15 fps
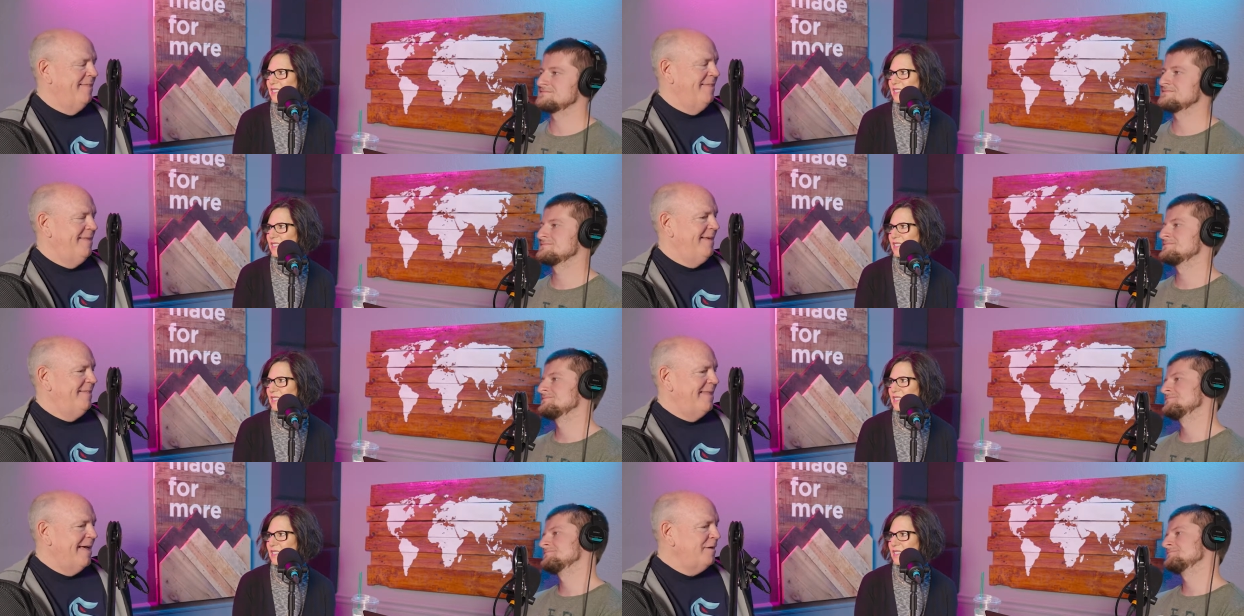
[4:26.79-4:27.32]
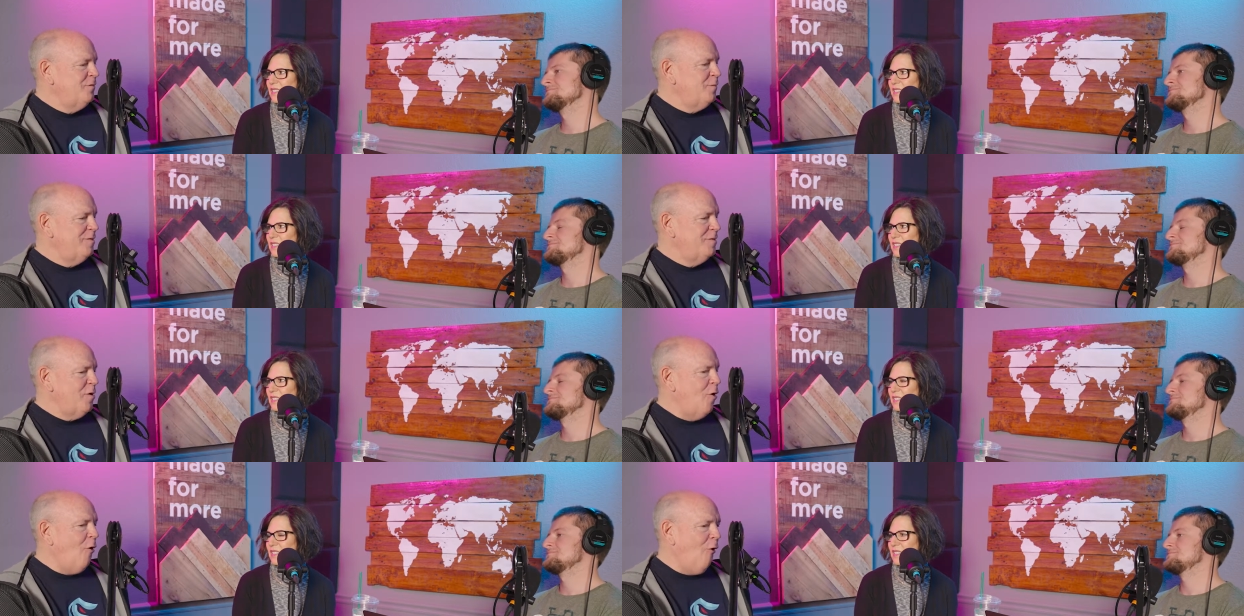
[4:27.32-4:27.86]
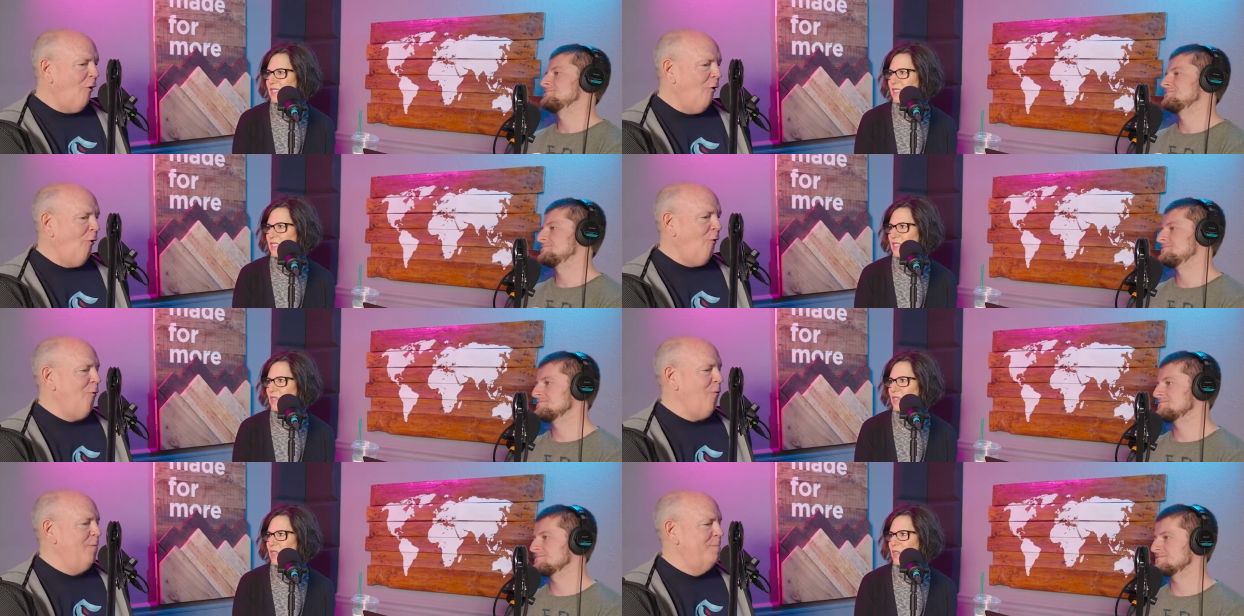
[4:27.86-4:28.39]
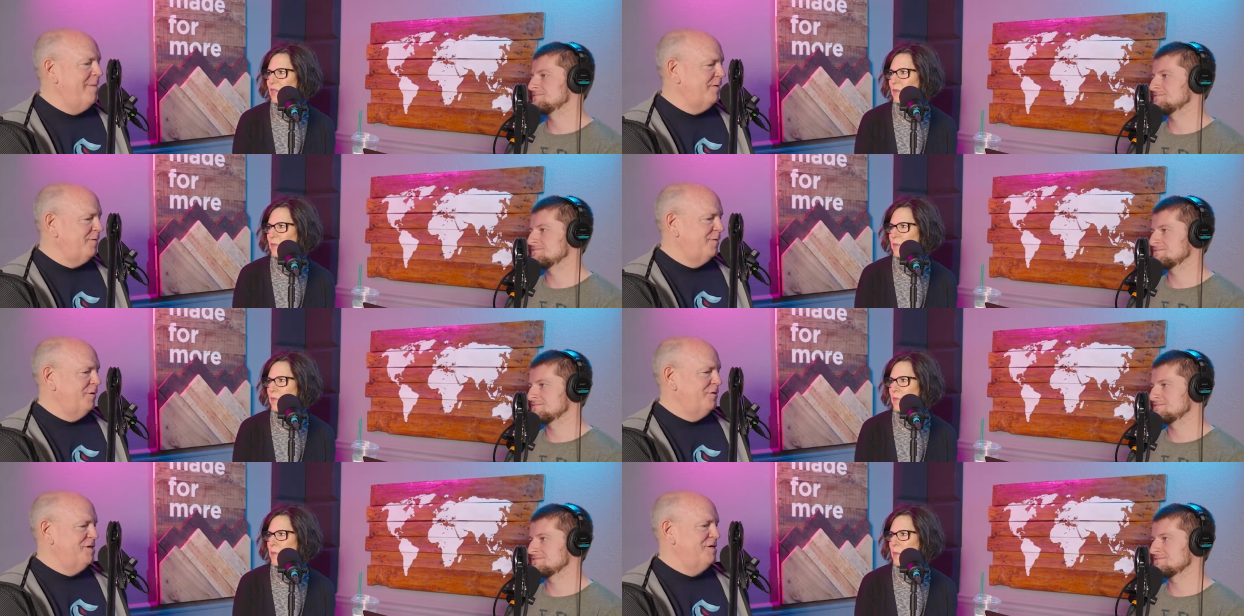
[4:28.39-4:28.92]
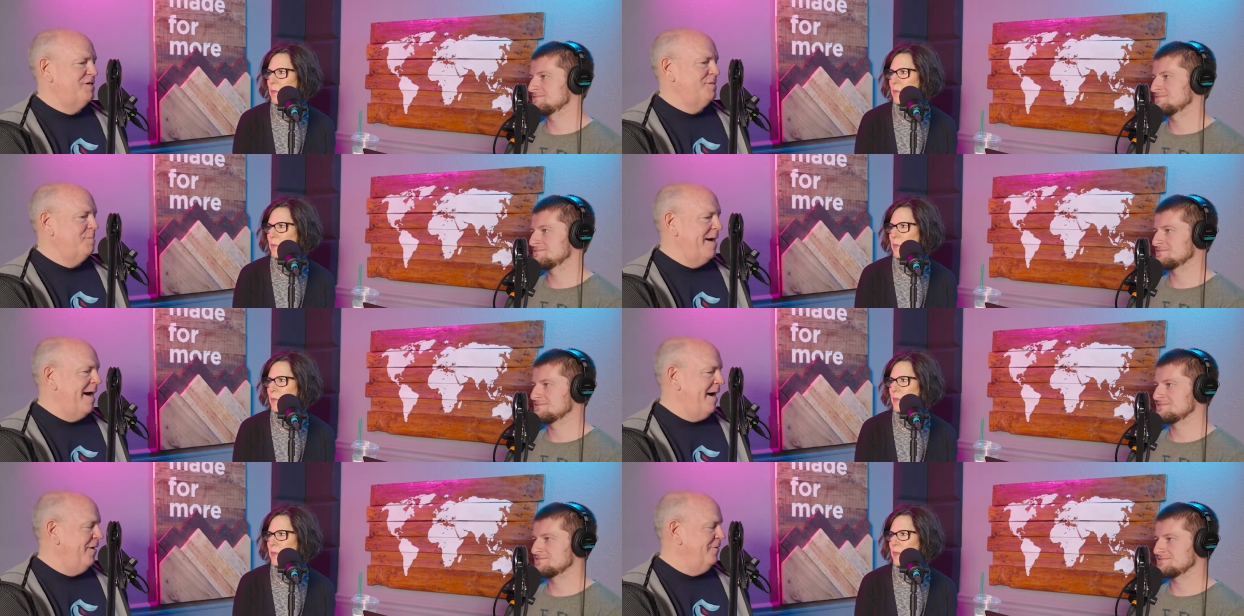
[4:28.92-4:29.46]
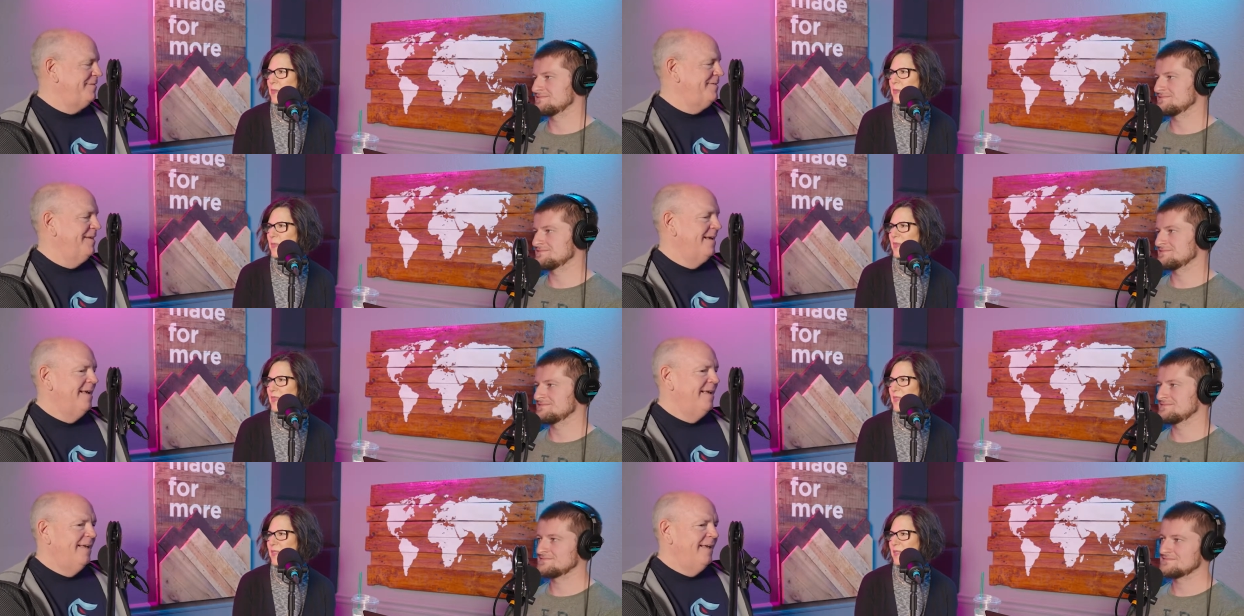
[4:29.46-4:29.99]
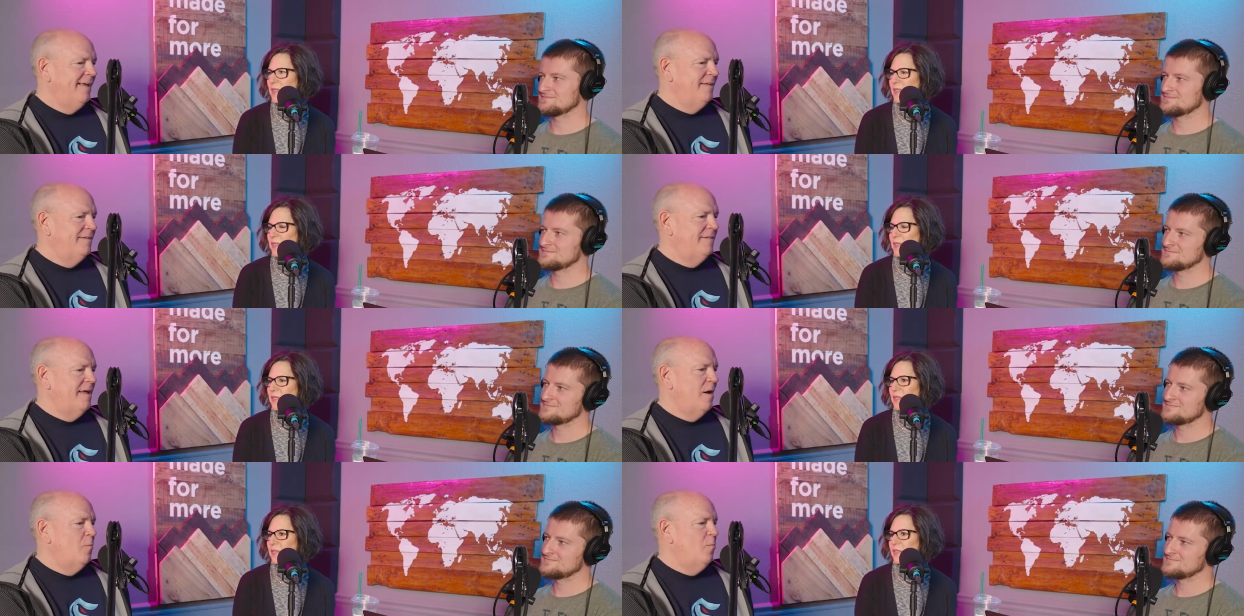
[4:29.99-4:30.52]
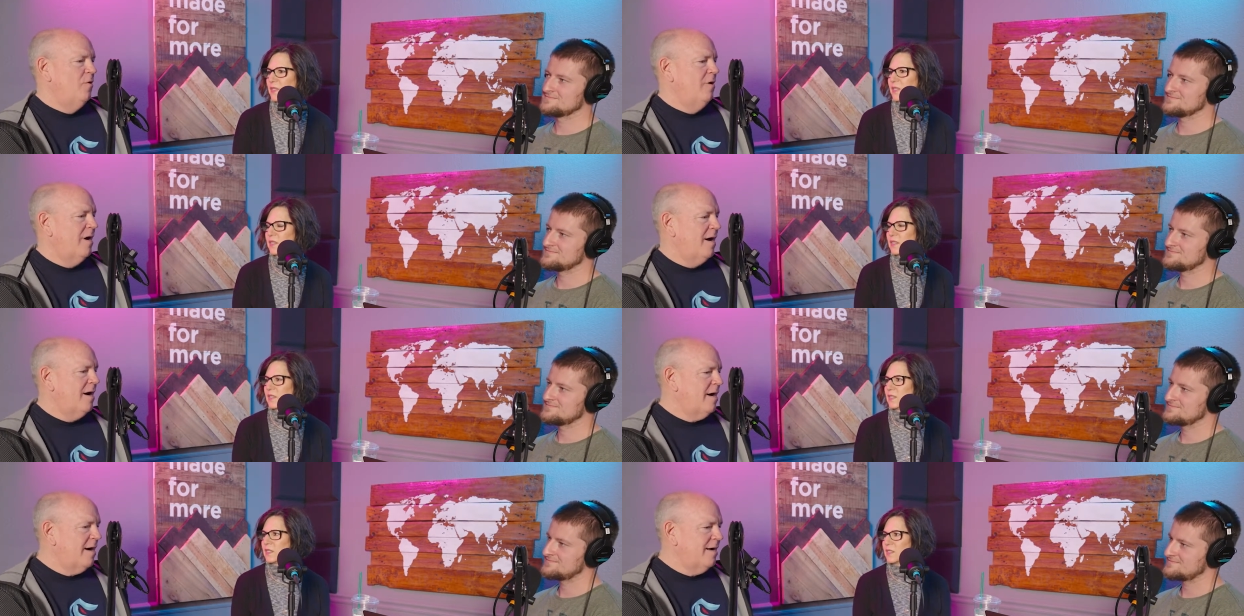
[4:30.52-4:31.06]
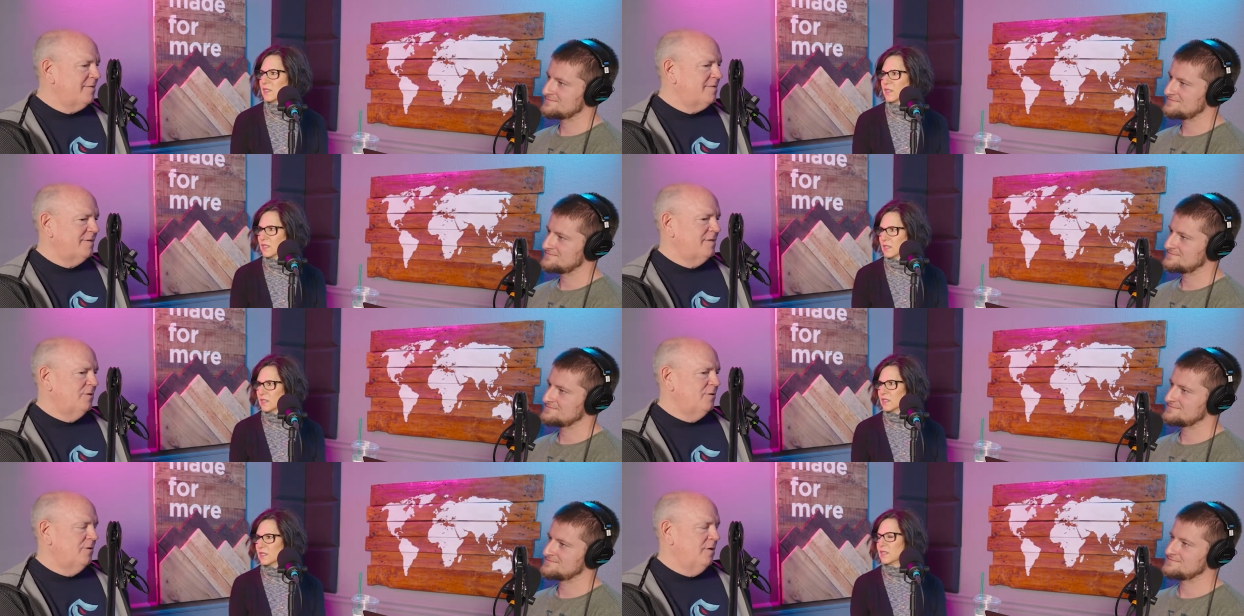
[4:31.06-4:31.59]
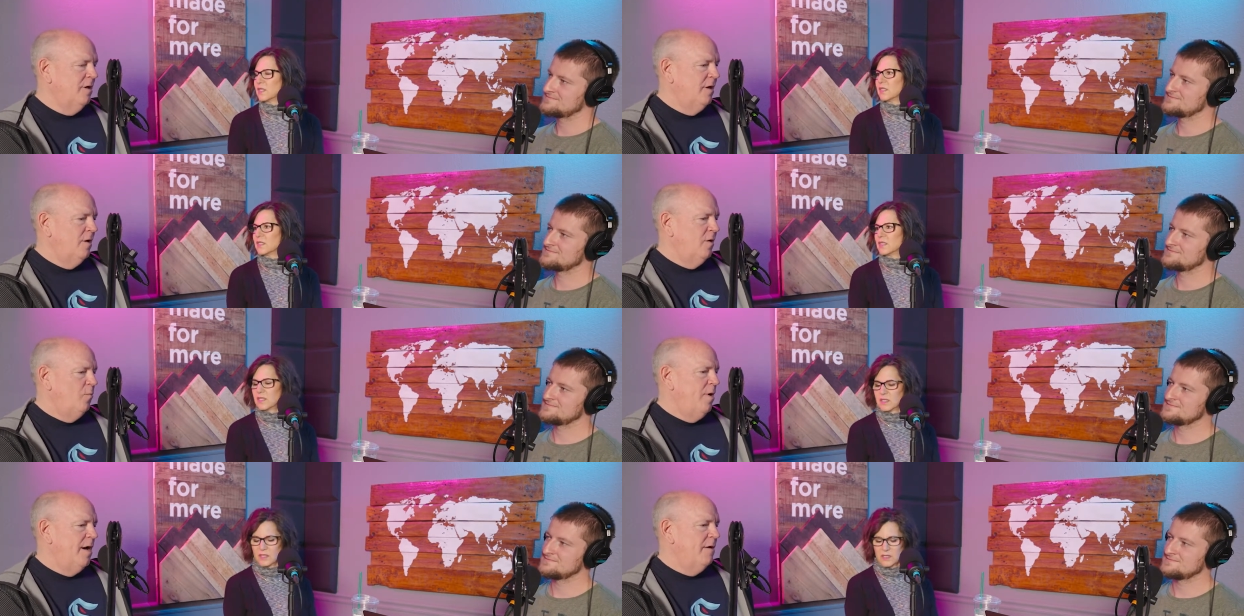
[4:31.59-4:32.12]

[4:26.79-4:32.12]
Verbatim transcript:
Speaker 1: Th- that's what the whole message is about, is that we're hostile. We